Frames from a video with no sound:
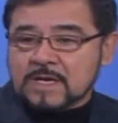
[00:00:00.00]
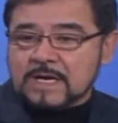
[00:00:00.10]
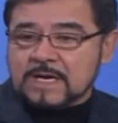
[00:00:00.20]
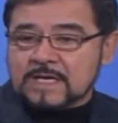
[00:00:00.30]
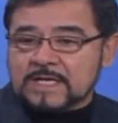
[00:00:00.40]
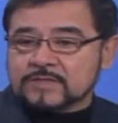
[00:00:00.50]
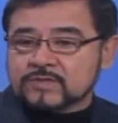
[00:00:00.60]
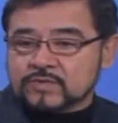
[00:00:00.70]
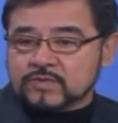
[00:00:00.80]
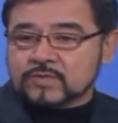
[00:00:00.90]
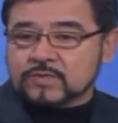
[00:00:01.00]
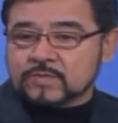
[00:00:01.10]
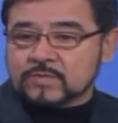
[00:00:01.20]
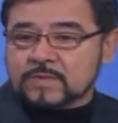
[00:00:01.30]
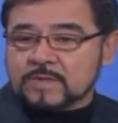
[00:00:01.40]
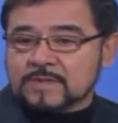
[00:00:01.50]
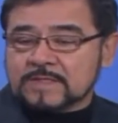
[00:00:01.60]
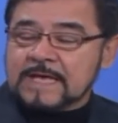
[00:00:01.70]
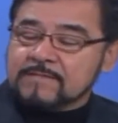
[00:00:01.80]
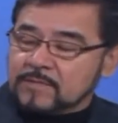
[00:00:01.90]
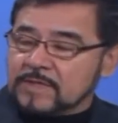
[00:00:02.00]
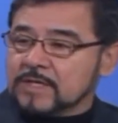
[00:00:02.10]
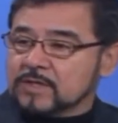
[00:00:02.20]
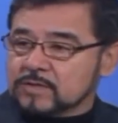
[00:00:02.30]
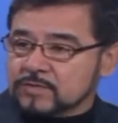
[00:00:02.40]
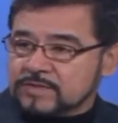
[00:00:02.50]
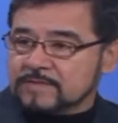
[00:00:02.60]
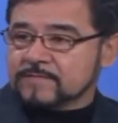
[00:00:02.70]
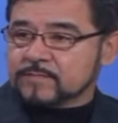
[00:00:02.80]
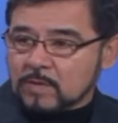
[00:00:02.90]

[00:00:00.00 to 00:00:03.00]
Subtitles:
is to have them in an inclusive